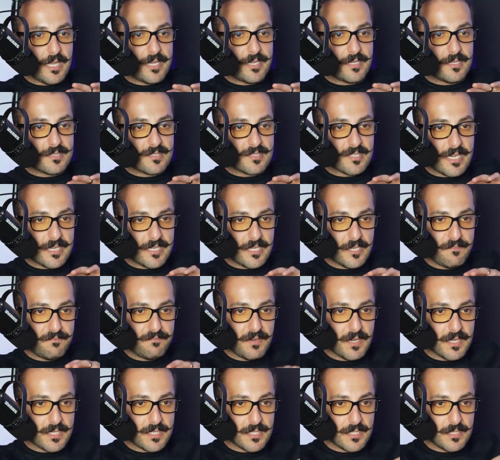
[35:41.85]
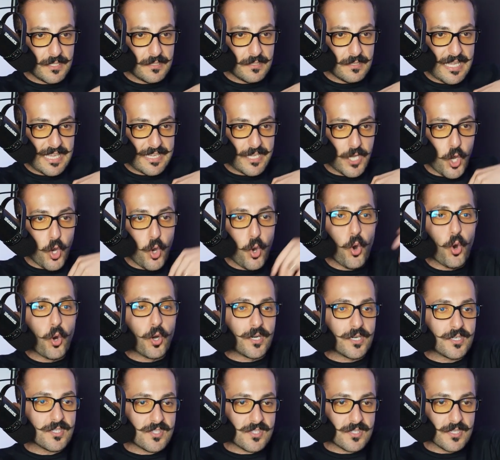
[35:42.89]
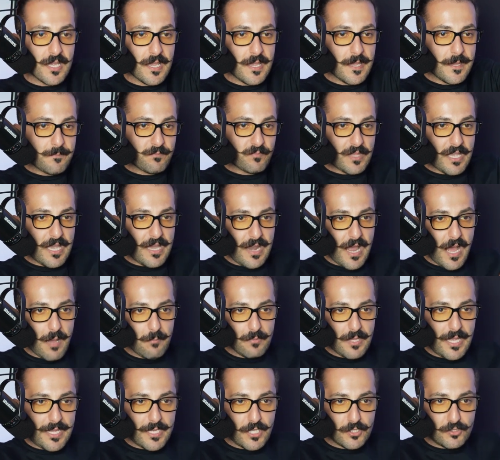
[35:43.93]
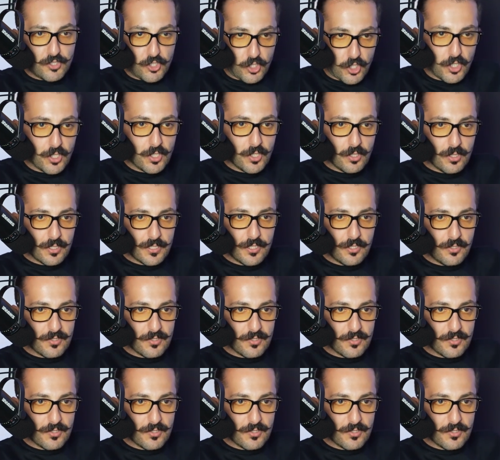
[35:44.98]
like it's like a fucking like a horse and I'm like a turtle.